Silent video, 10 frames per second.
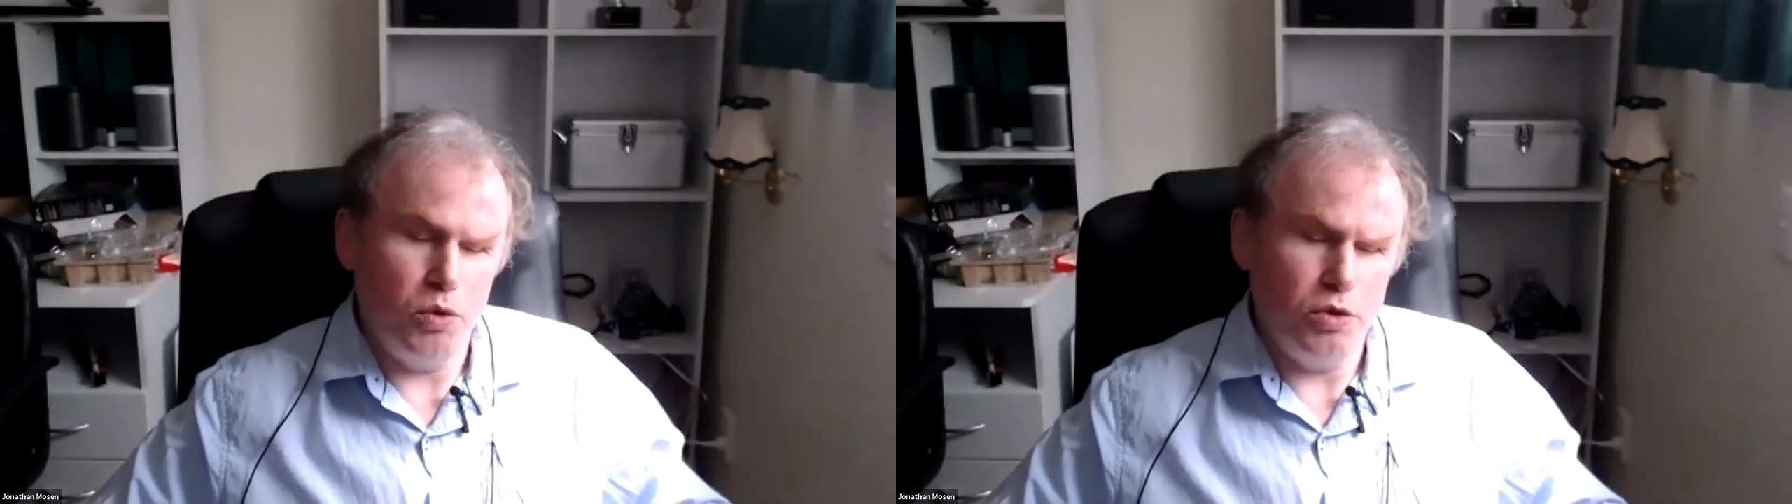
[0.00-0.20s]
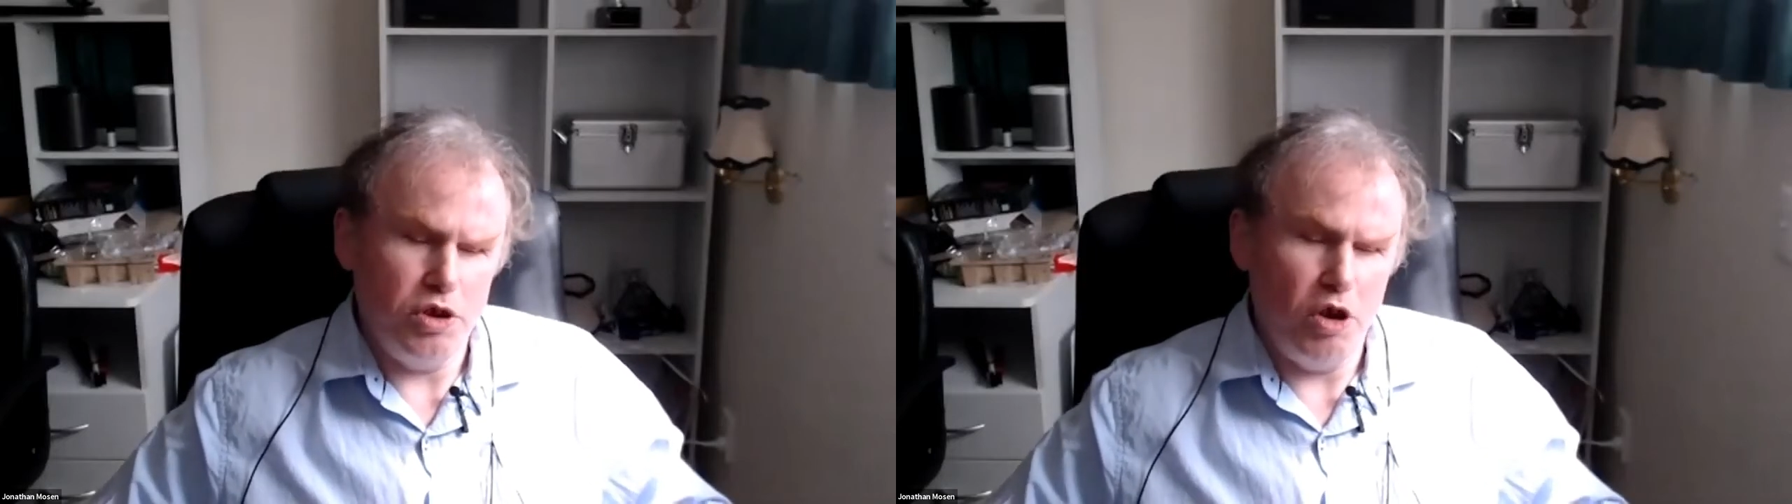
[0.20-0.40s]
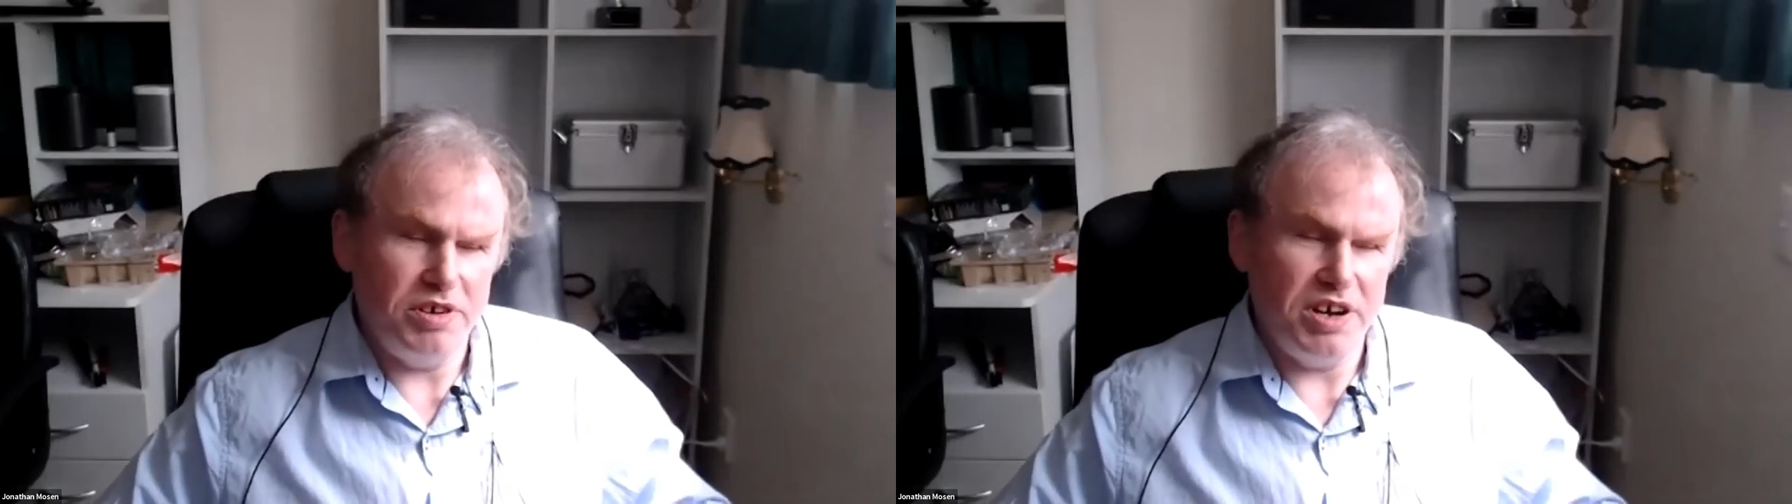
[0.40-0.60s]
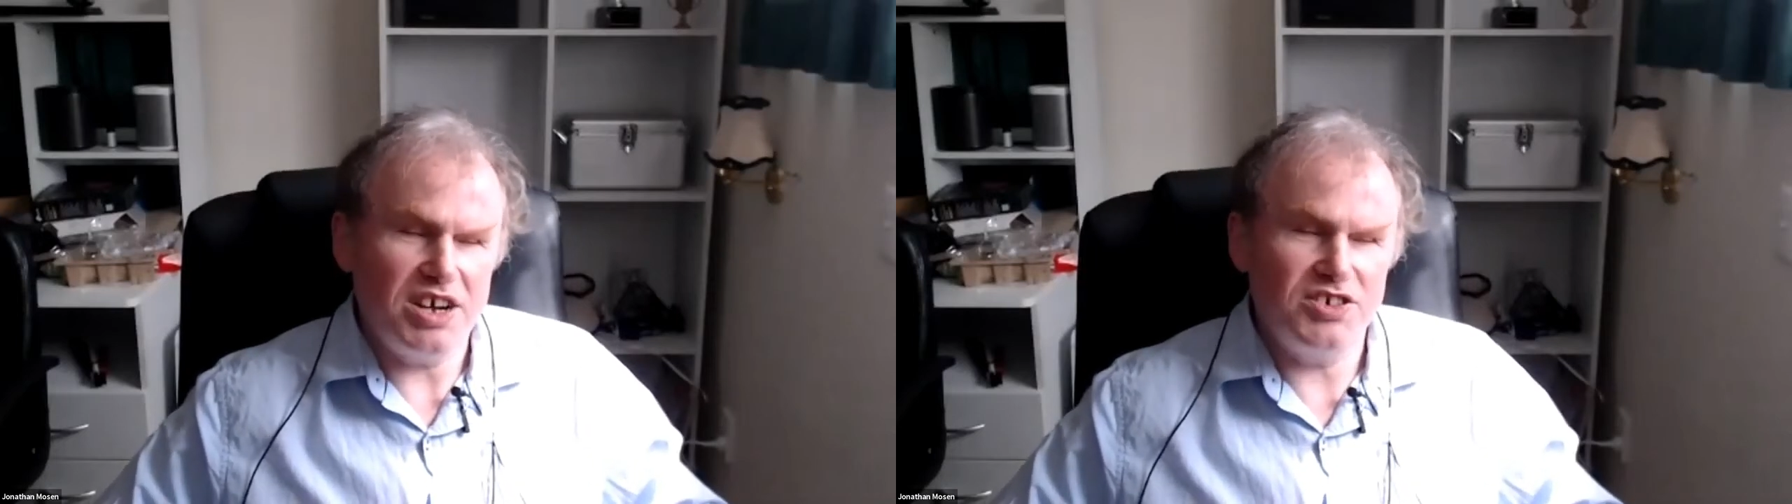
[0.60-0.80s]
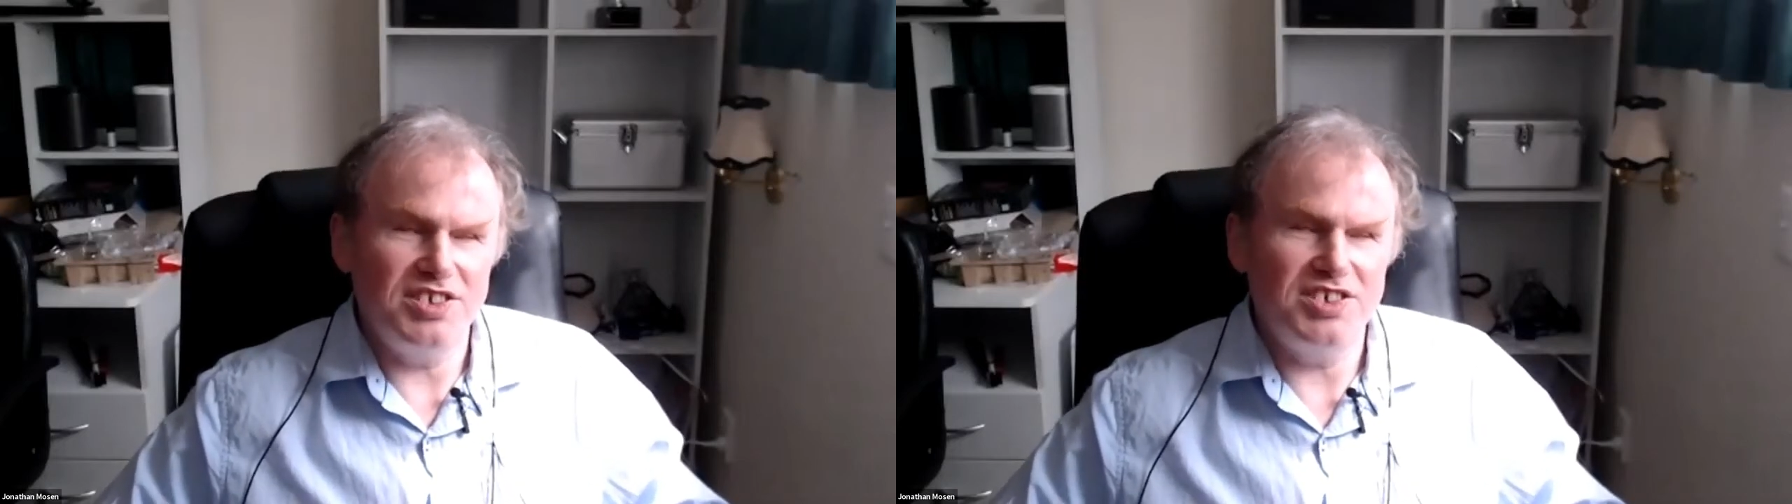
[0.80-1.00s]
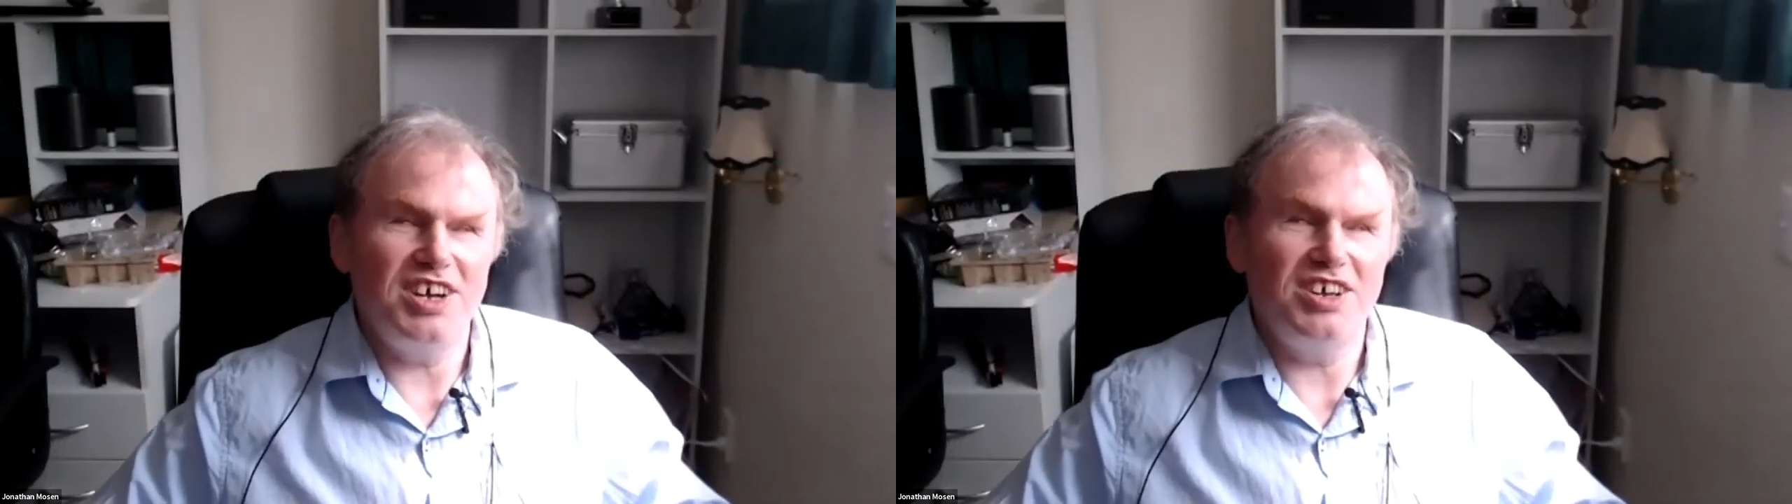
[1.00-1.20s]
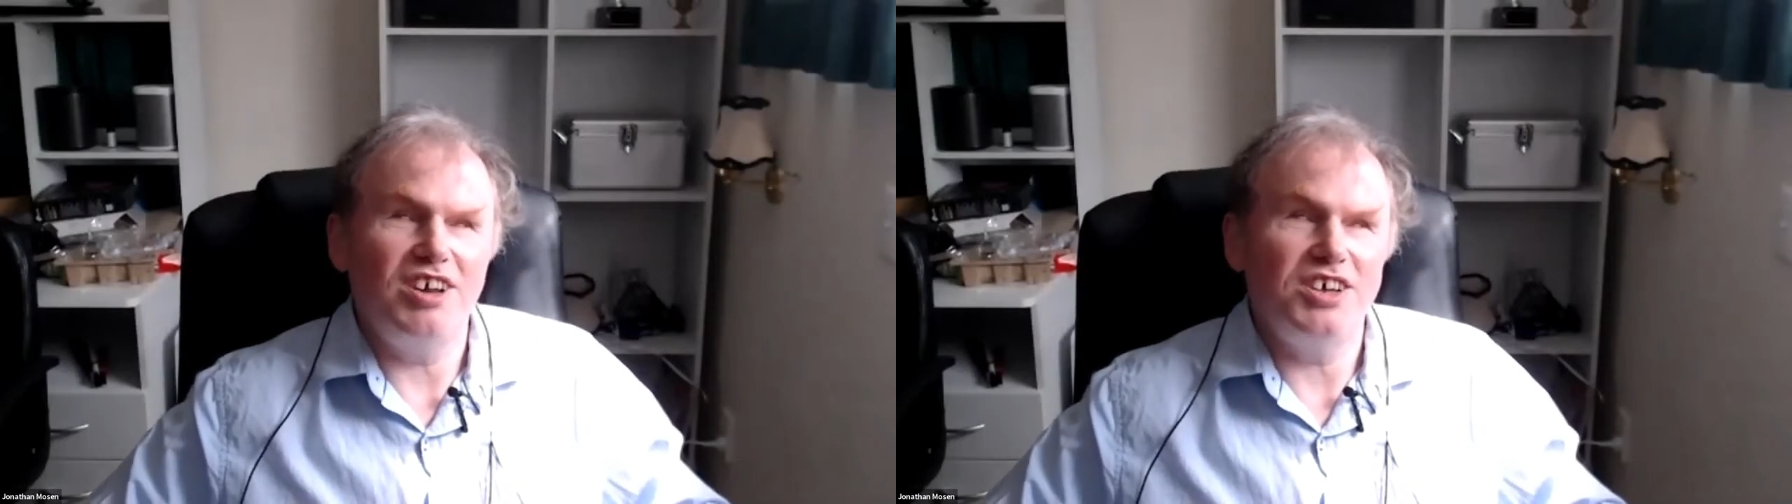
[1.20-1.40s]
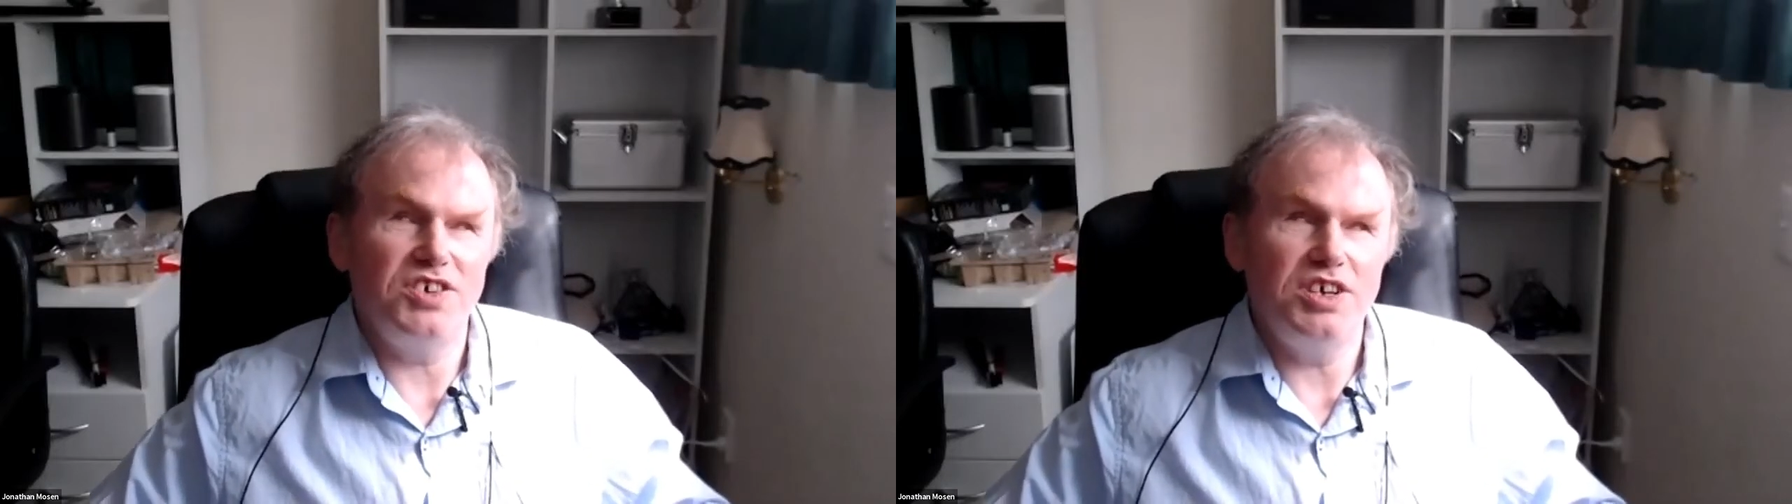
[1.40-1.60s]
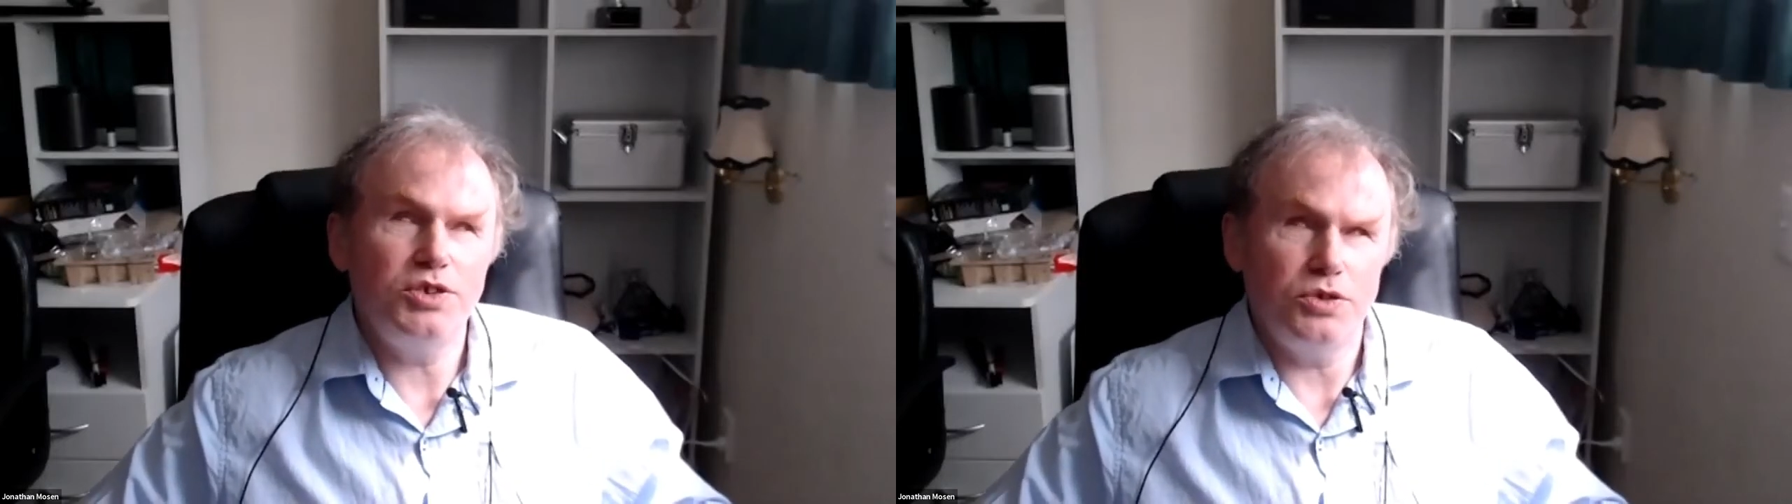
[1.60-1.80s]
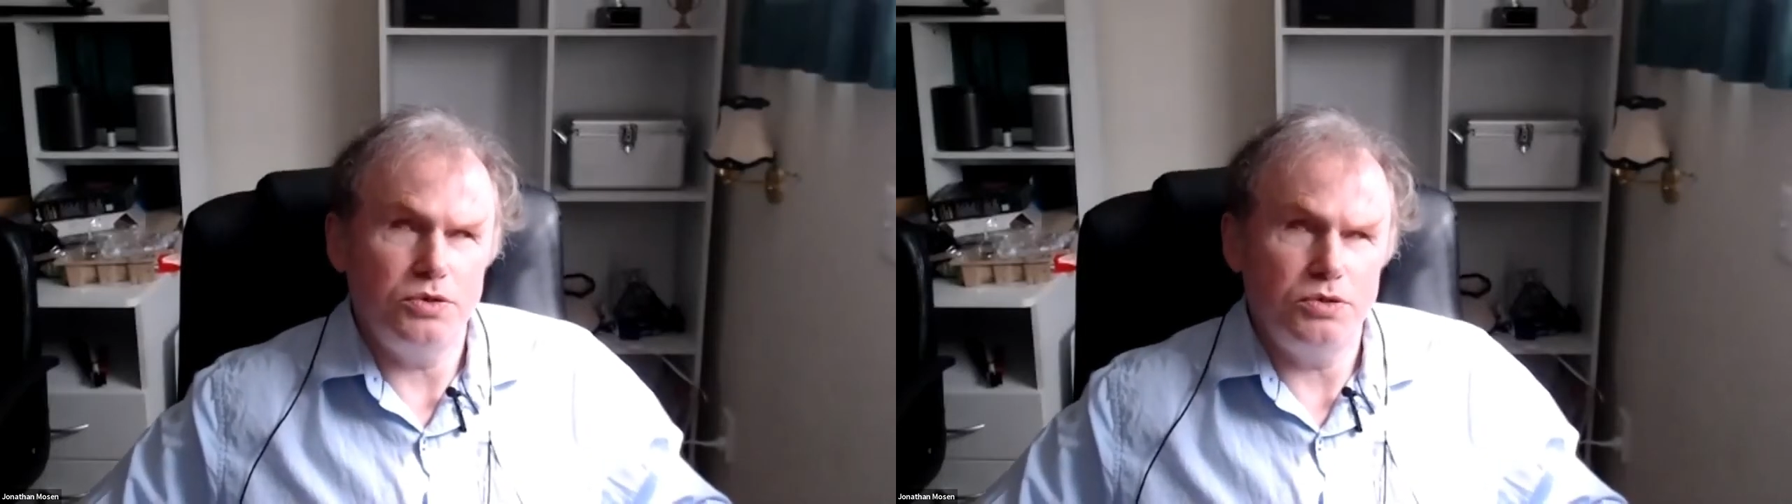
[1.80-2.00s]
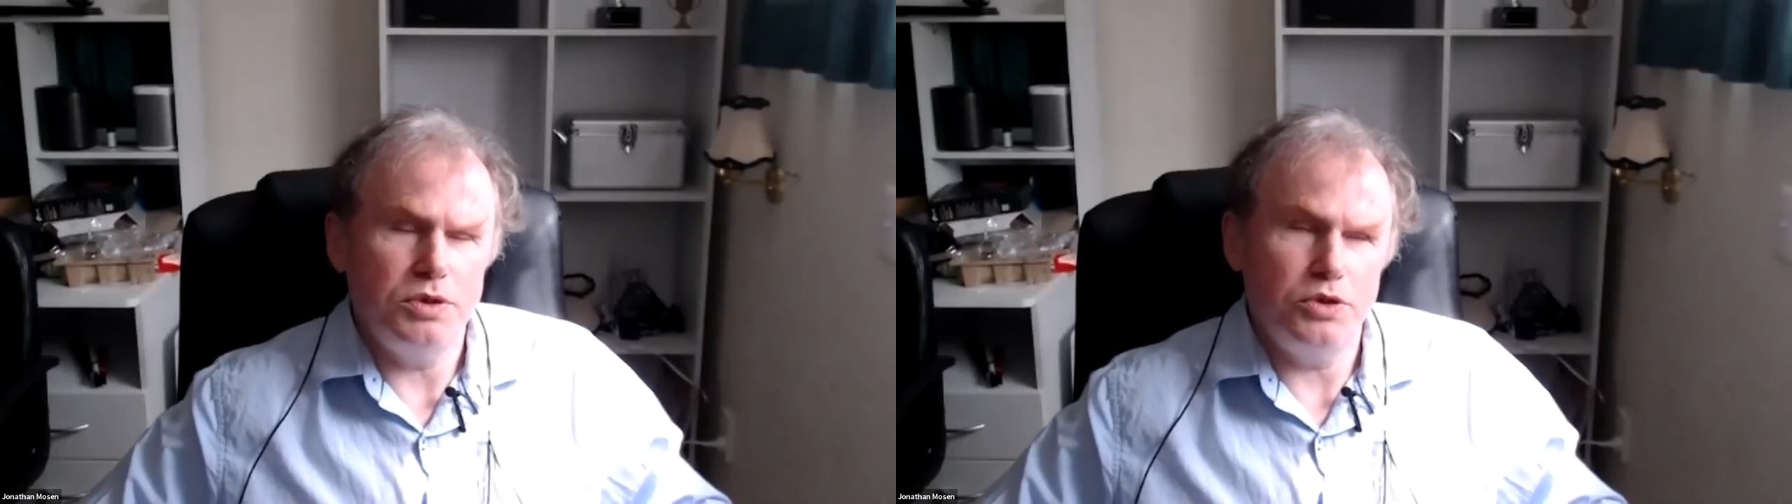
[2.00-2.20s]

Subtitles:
audio production technology to